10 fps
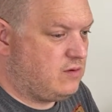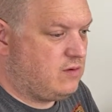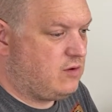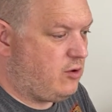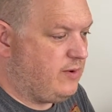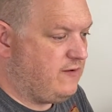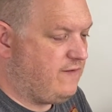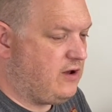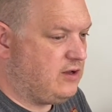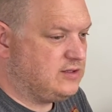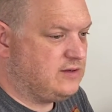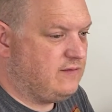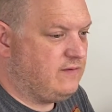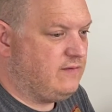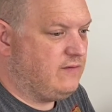copy the files
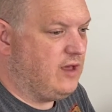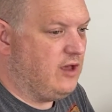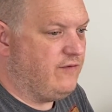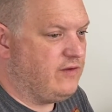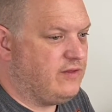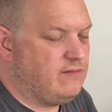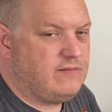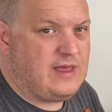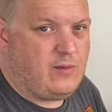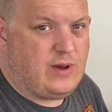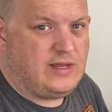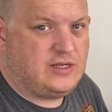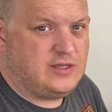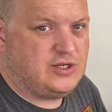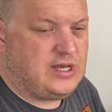over that way to
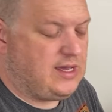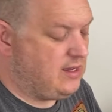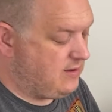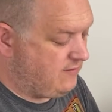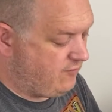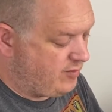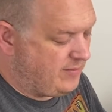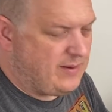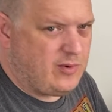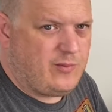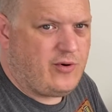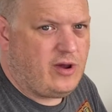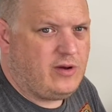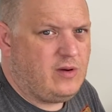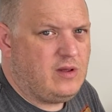the share, and then from my MacBook
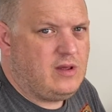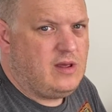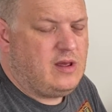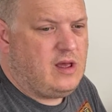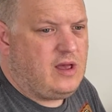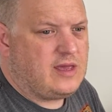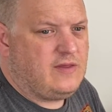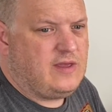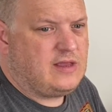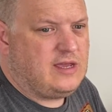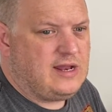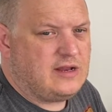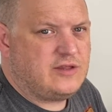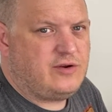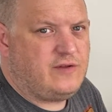Pro I can then connect
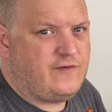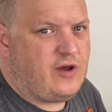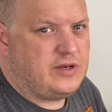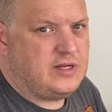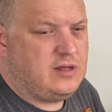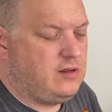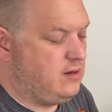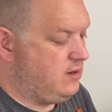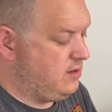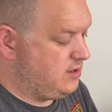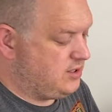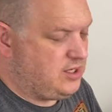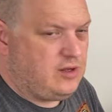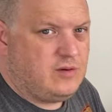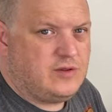through the Finder
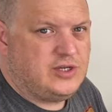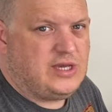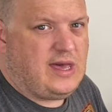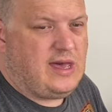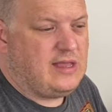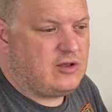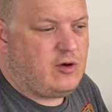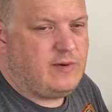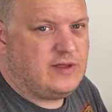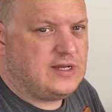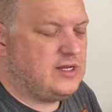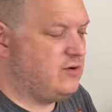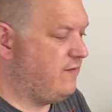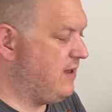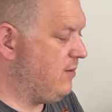to the share and copy the data
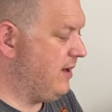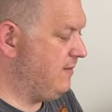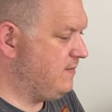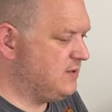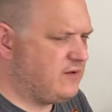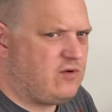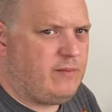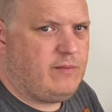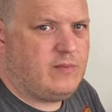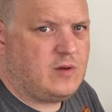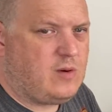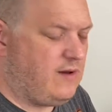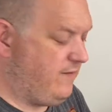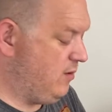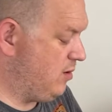off that way. So I've got quite a
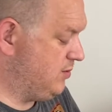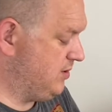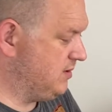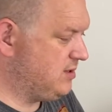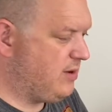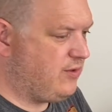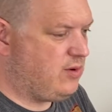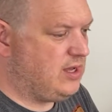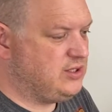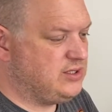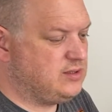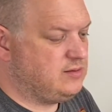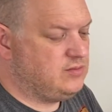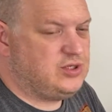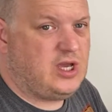few options, so I thought I'd just
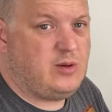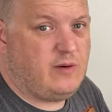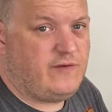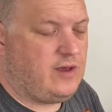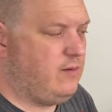show you a few.